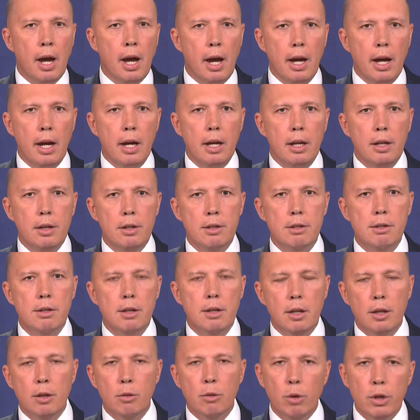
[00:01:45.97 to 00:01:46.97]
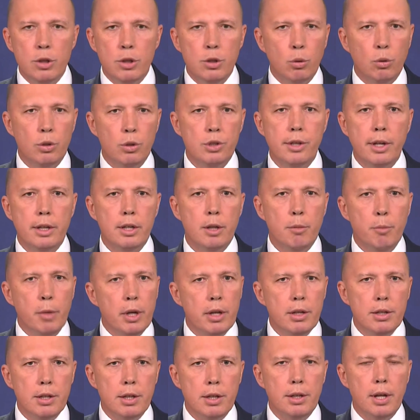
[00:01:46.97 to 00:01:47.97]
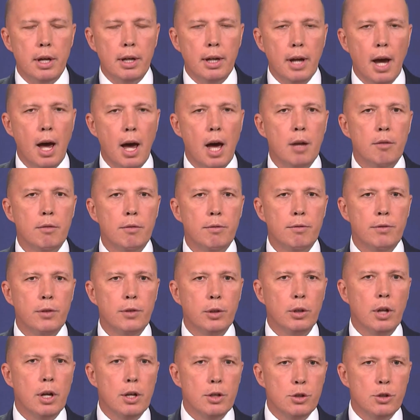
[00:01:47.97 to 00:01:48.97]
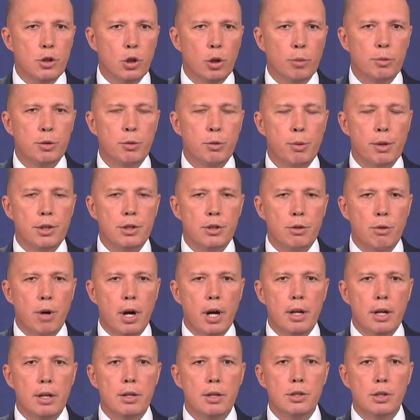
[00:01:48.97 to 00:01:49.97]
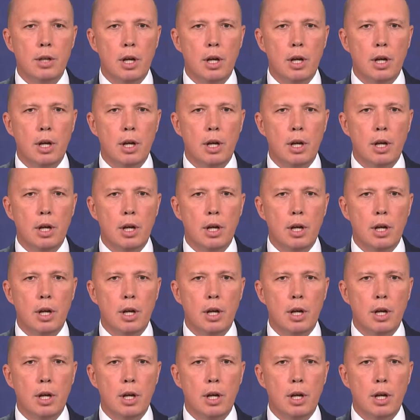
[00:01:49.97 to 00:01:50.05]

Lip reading: And the resource sector means that they can't fill those jobs with Australians.